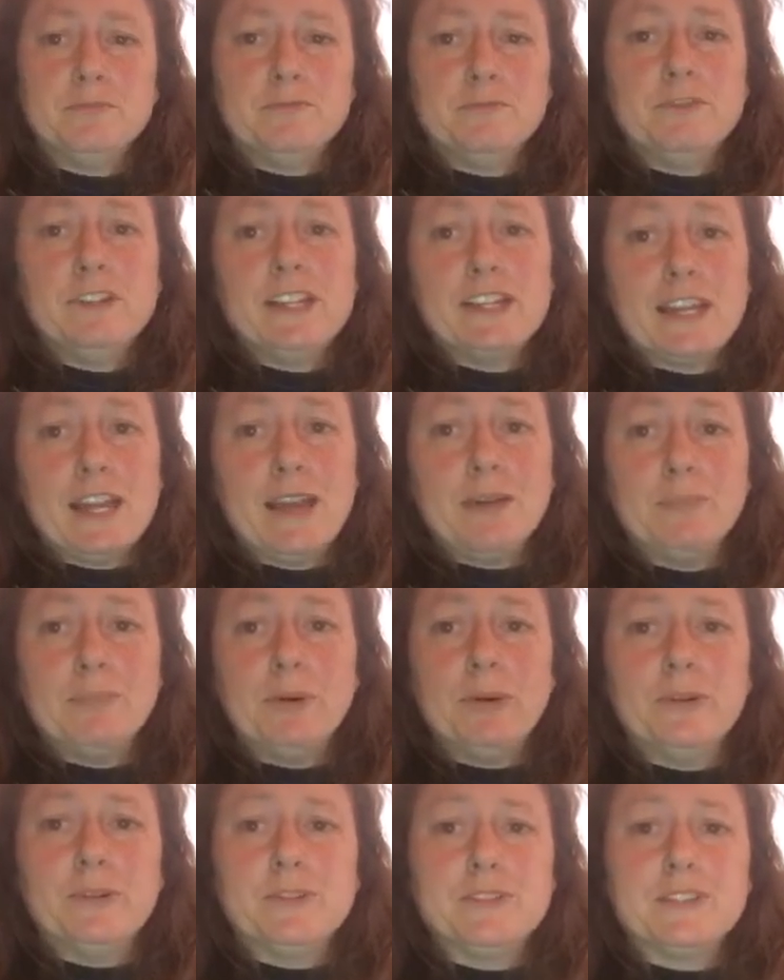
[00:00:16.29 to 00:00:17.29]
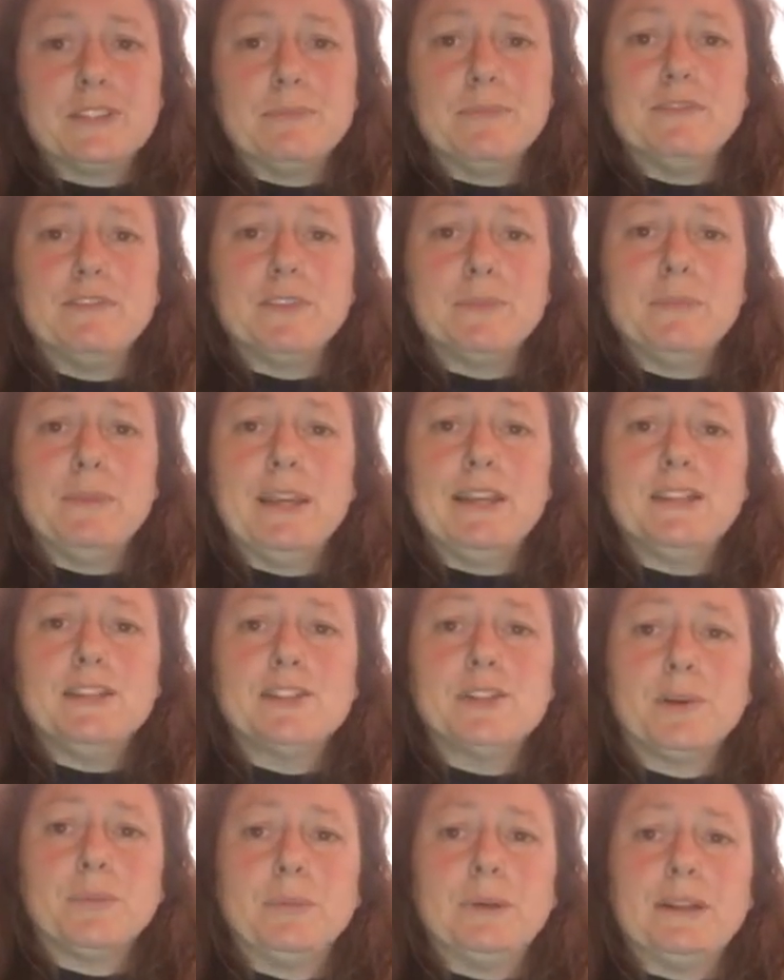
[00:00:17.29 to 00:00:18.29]
recap on some of the main
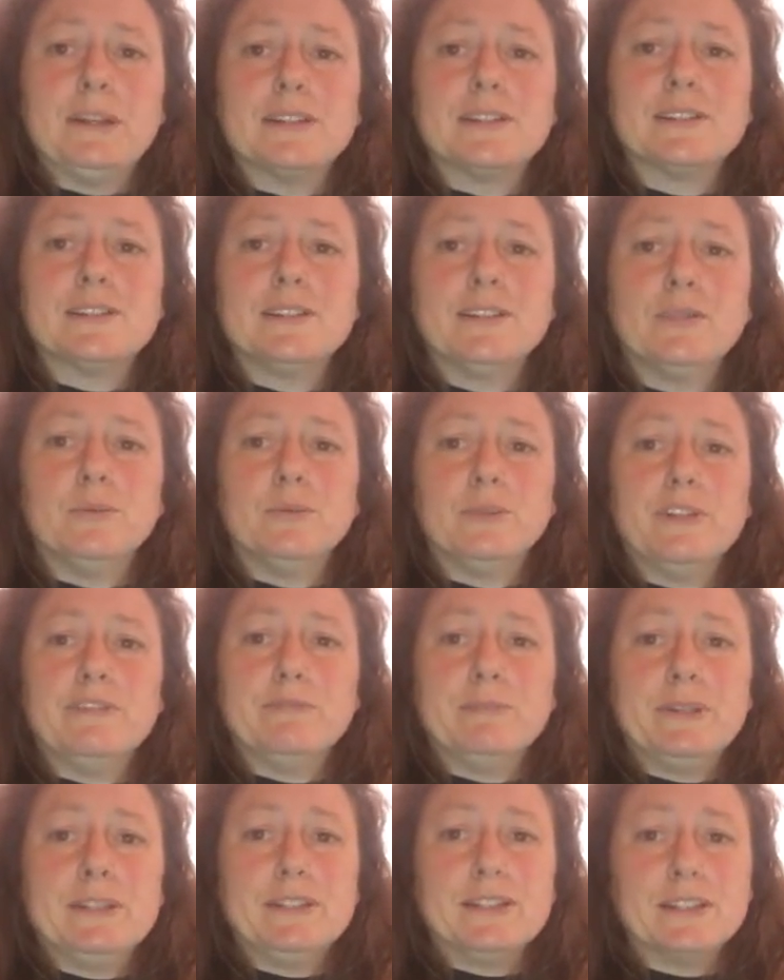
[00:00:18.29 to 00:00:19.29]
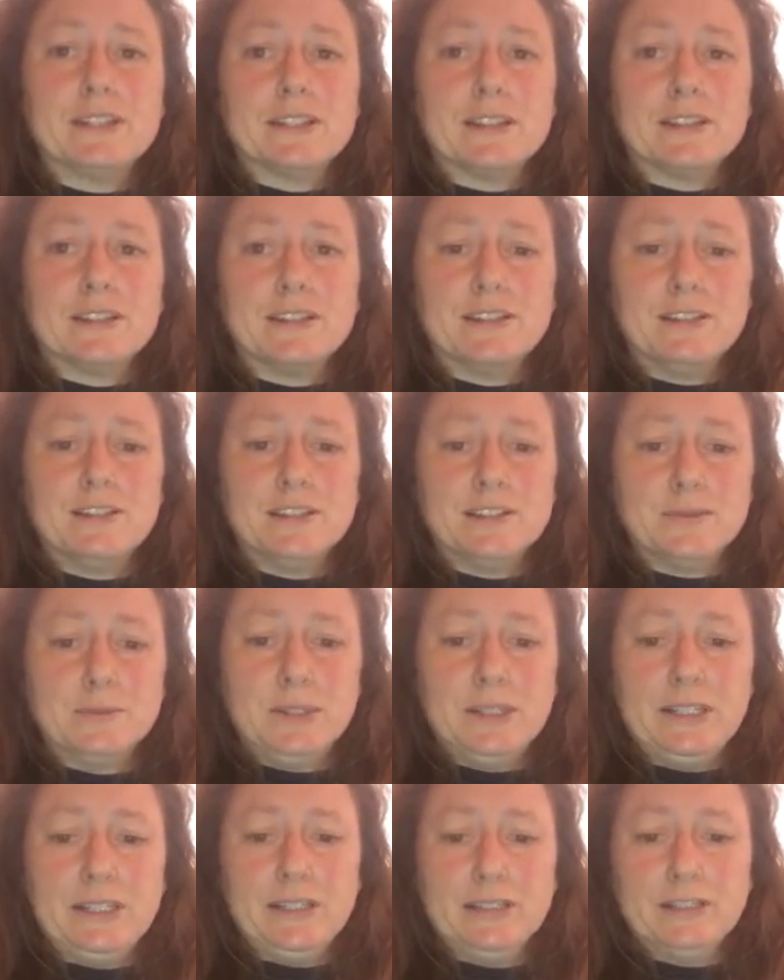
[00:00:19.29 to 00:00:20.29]
topics that we've been discussing this
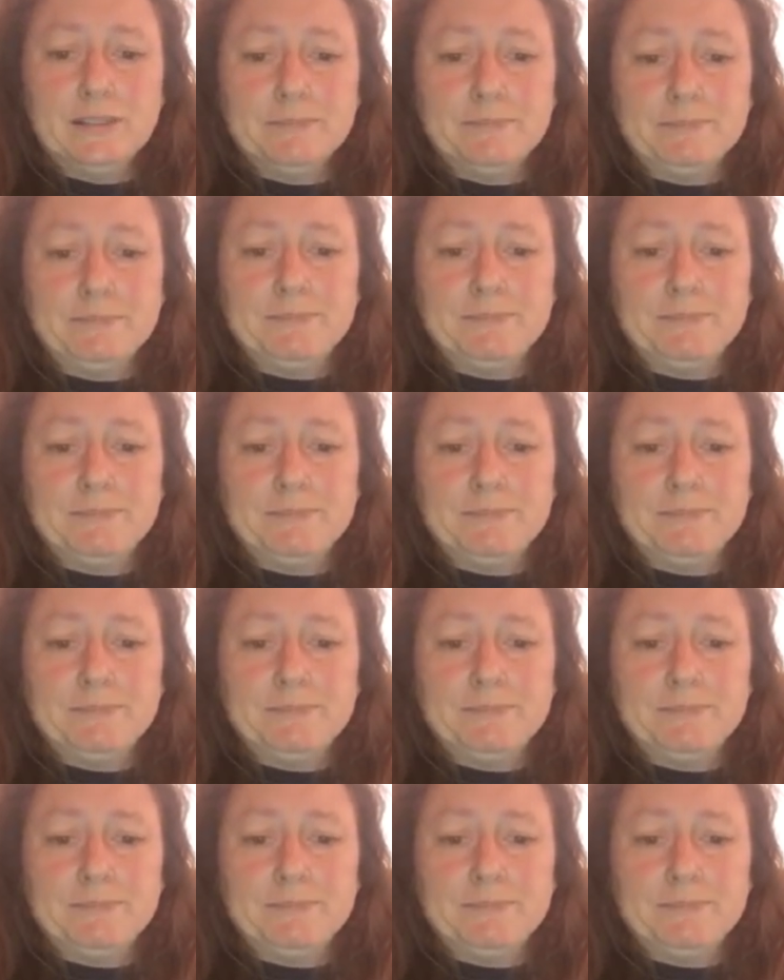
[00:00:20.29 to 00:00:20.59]
week.